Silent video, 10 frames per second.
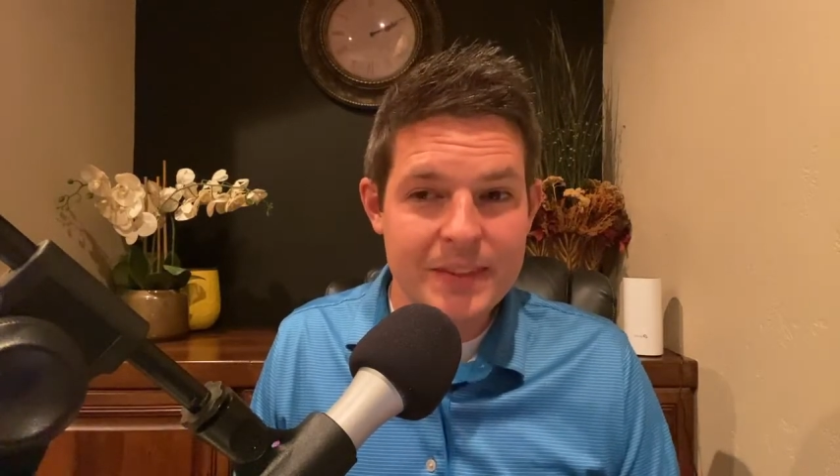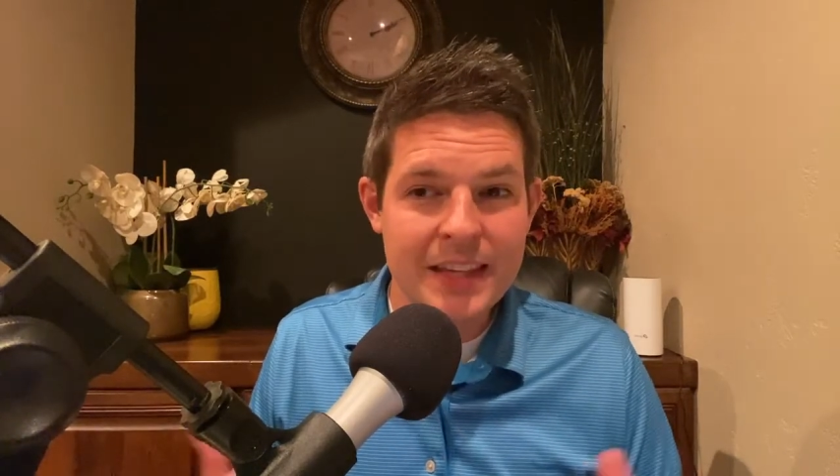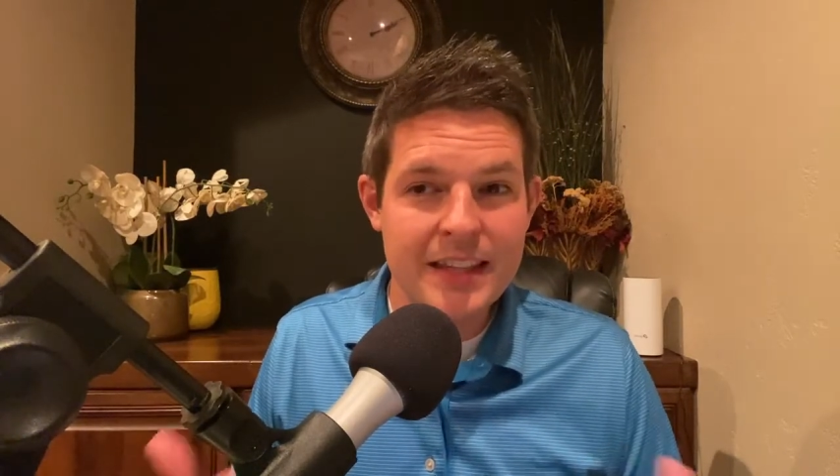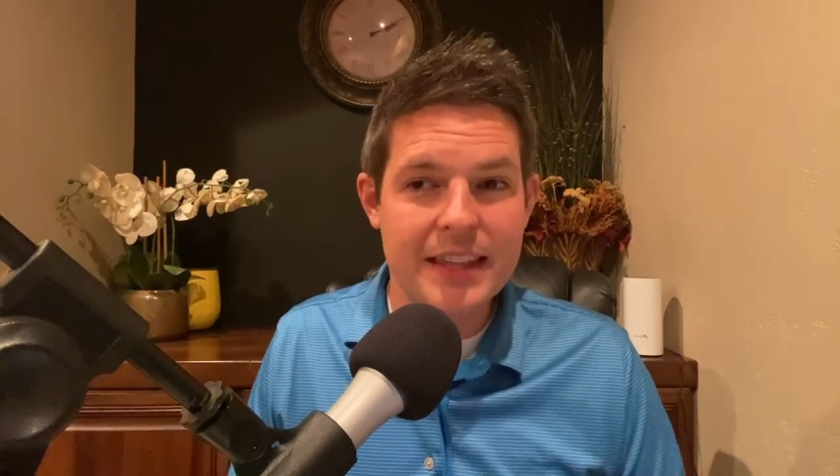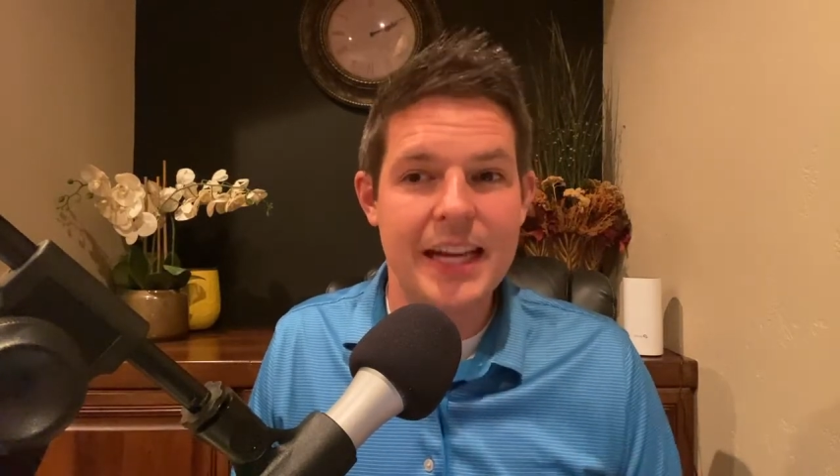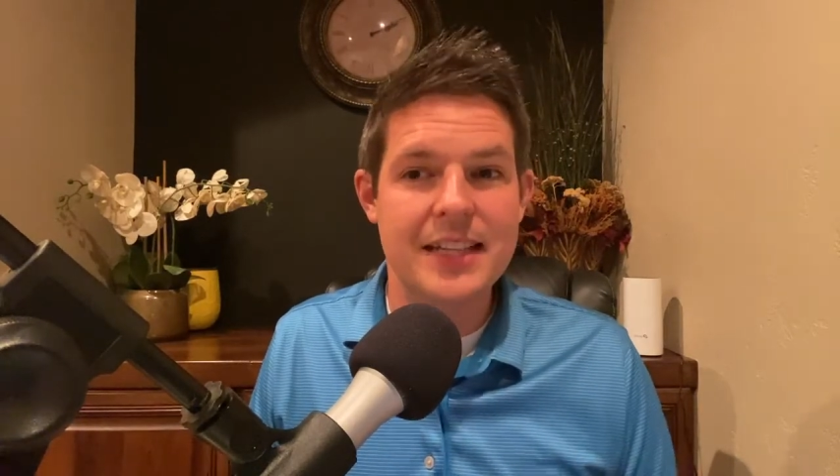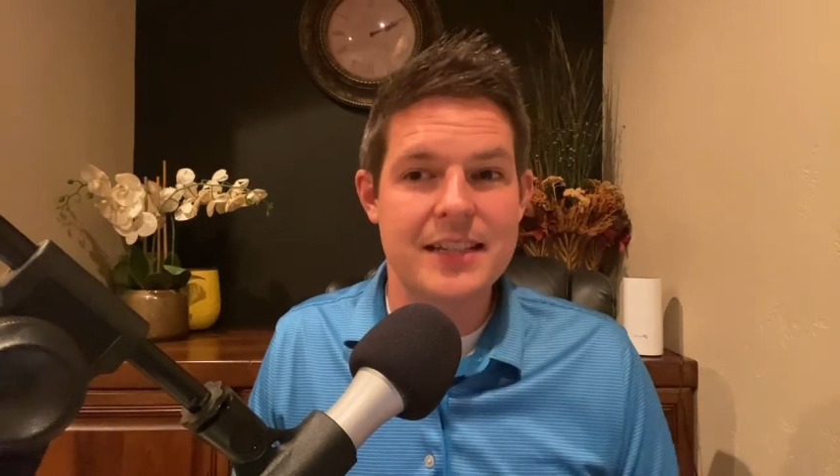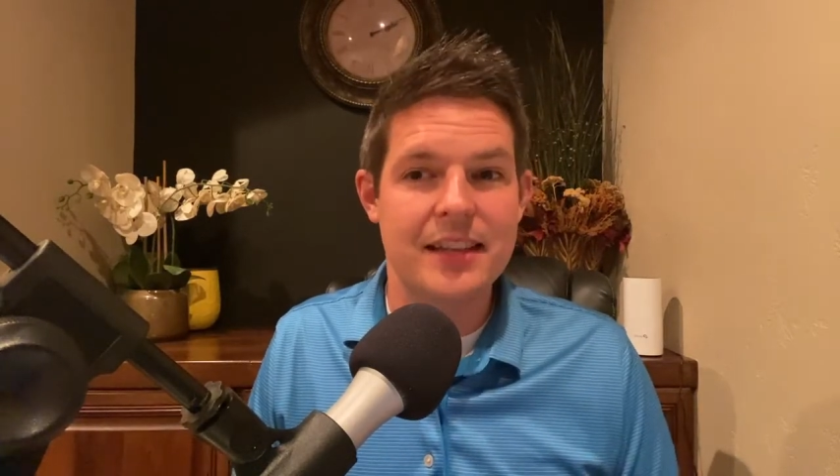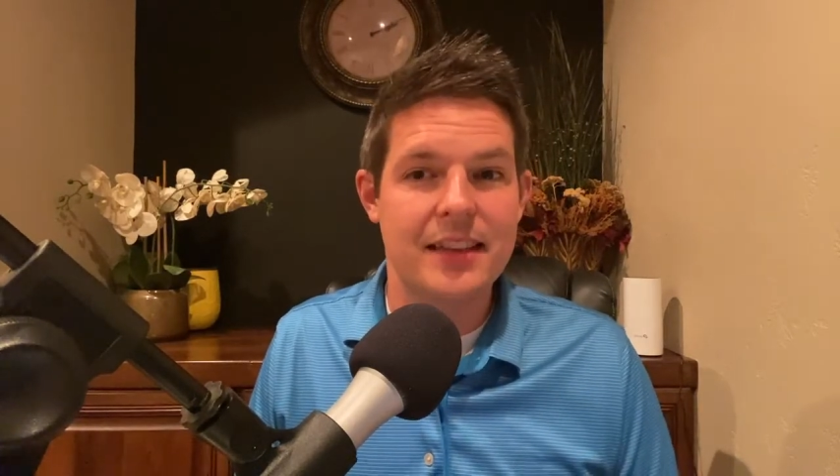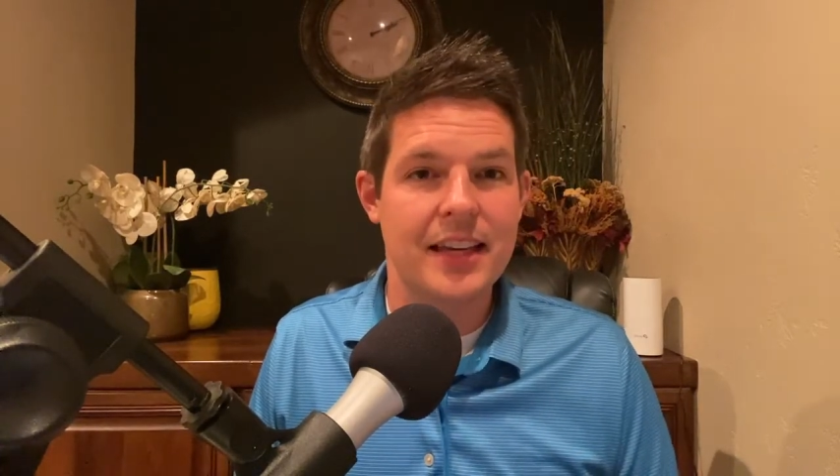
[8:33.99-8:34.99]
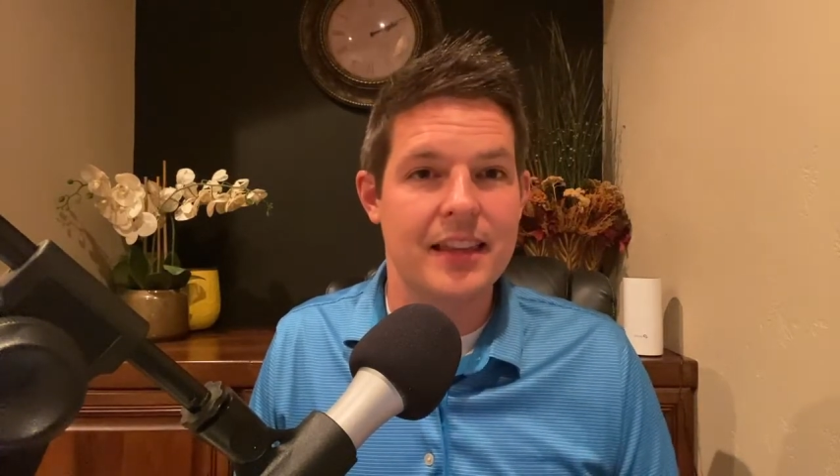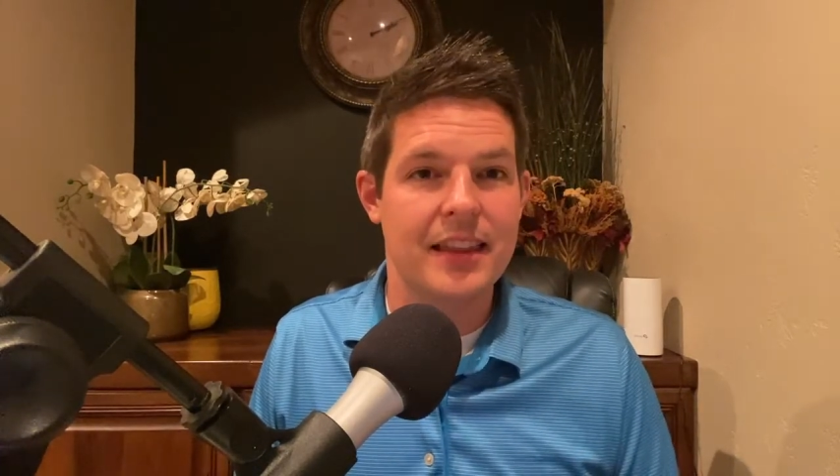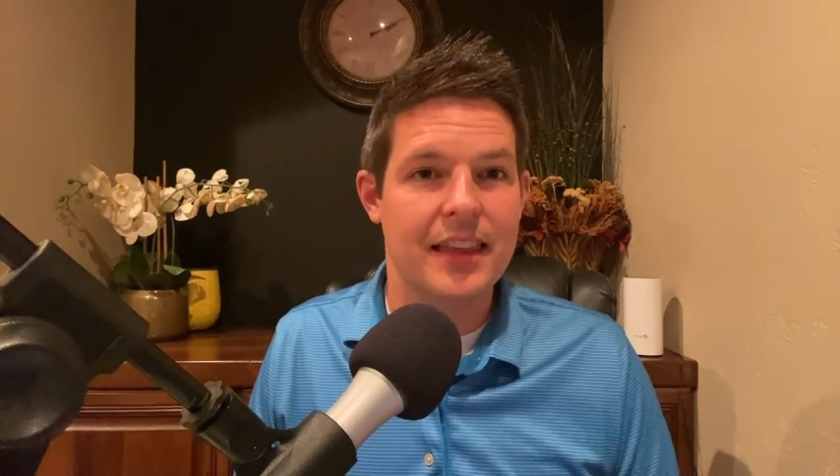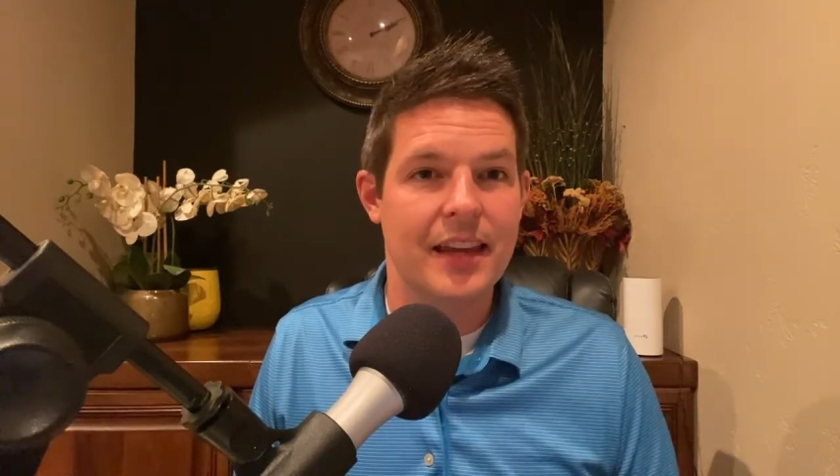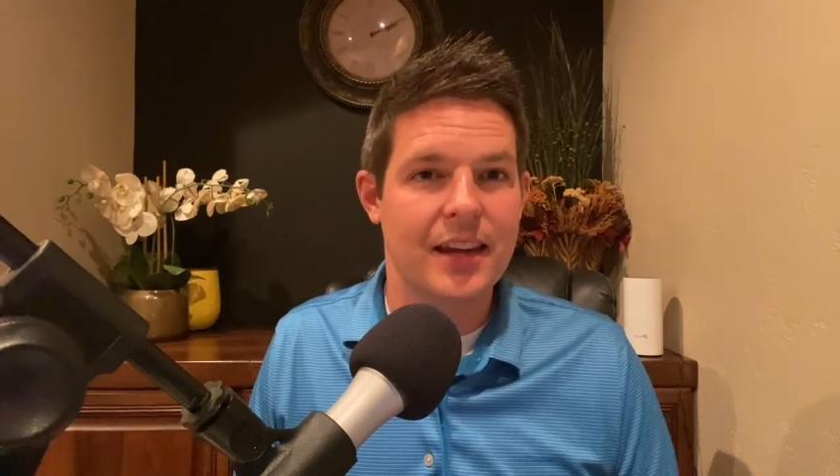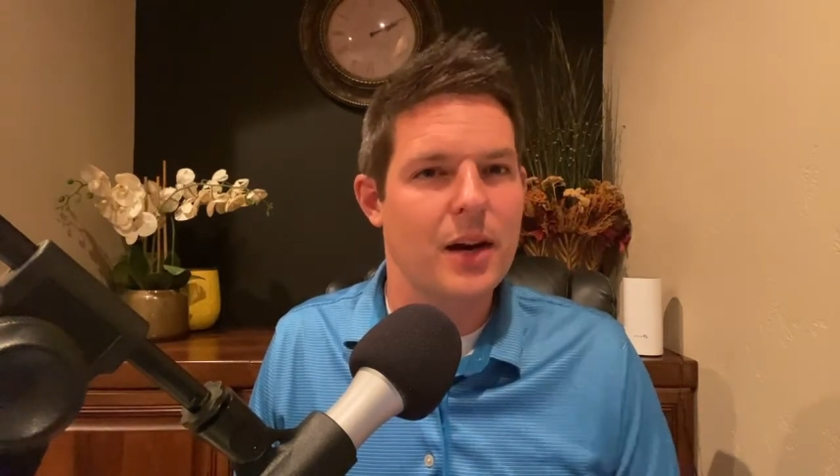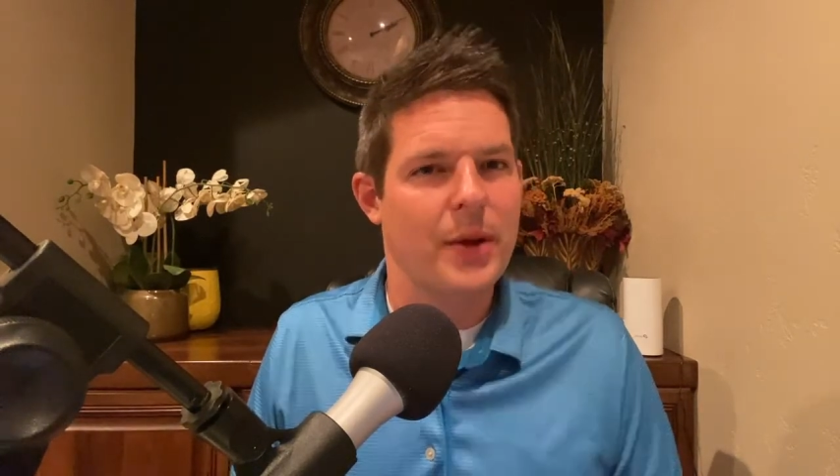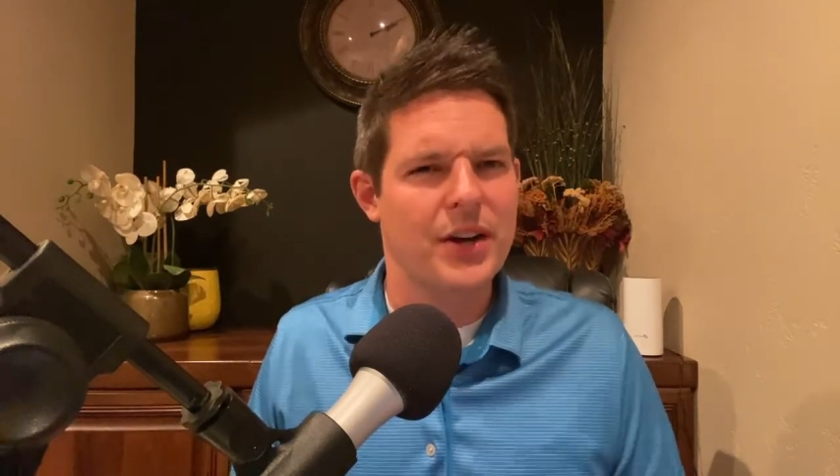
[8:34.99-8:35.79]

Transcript: that's the thing that they care about.